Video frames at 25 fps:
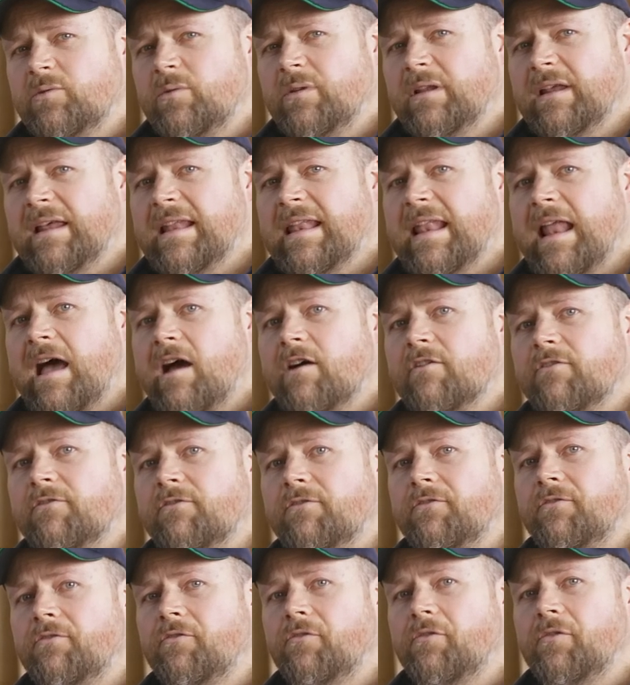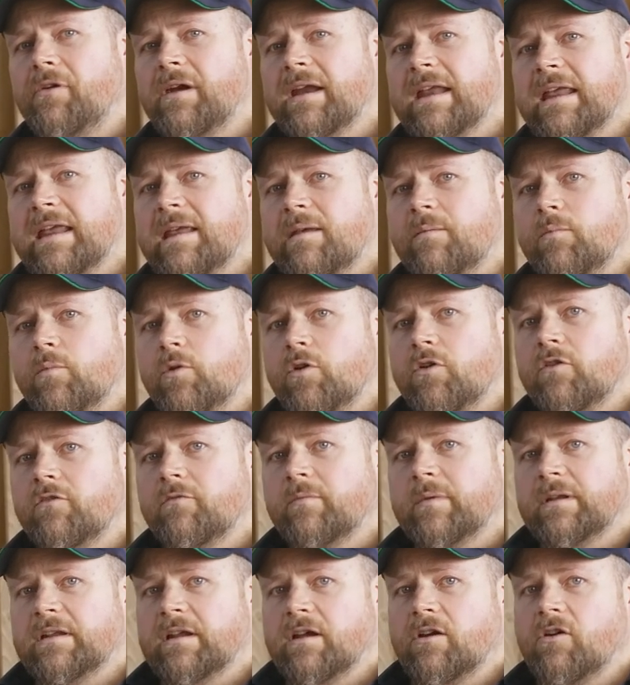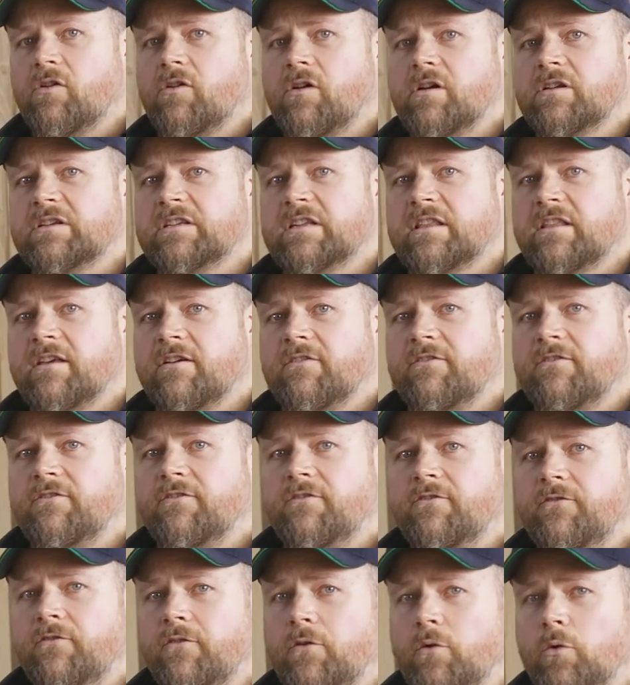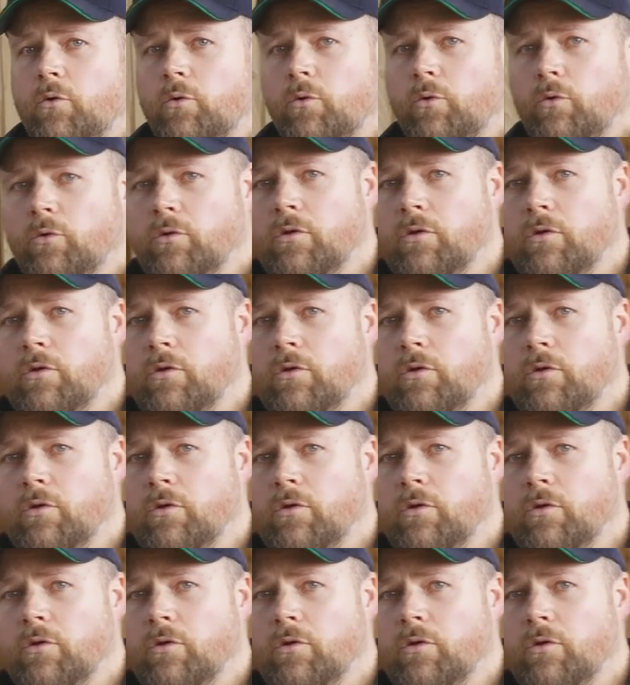will allow free movement across the full